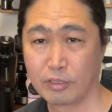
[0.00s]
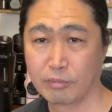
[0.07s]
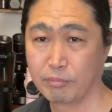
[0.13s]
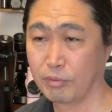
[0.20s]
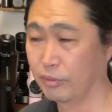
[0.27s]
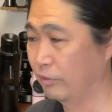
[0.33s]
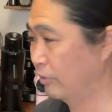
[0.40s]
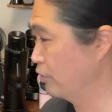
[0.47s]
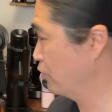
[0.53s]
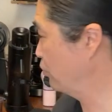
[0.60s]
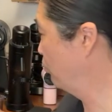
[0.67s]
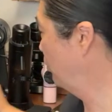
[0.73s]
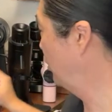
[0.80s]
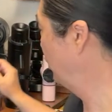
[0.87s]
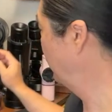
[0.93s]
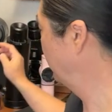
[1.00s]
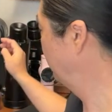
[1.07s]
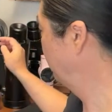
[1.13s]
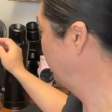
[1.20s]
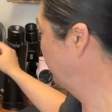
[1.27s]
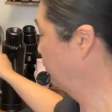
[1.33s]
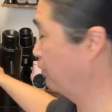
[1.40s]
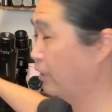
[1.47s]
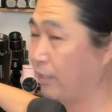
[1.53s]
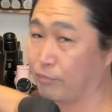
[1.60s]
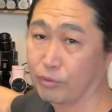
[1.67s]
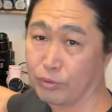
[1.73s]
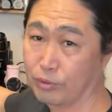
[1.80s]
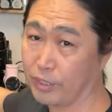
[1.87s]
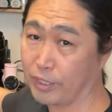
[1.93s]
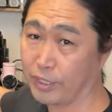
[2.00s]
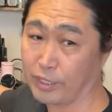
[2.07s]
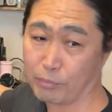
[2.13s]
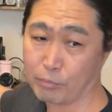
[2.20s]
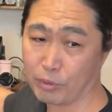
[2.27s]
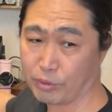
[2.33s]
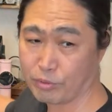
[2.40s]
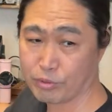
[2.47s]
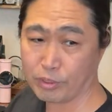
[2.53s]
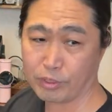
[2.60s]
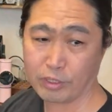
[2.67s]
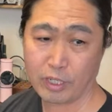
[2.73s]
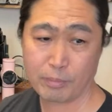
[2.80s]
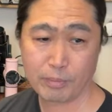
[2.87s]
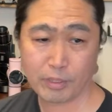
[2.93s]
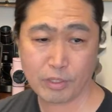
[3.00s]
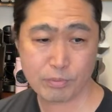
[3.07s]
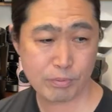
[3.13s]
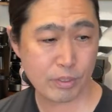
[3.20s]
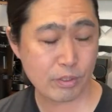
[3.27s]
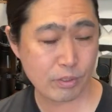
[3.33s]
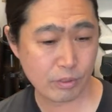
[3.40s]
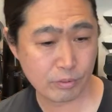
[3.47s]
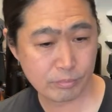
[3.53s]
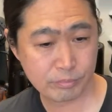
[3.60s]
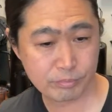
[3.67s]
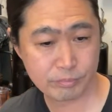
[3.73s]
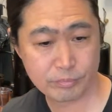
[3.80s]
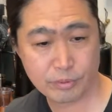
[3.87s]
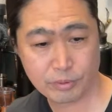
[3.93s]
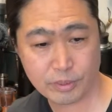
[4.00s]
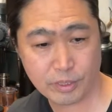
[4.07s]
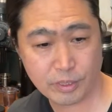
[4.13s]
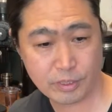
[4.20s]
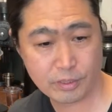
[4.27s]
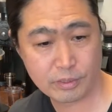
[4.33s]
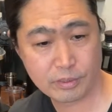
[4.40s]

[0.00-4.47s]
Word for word: but this one, you don't have to do that anymore. So, I mean, that's pretty cool. Okay.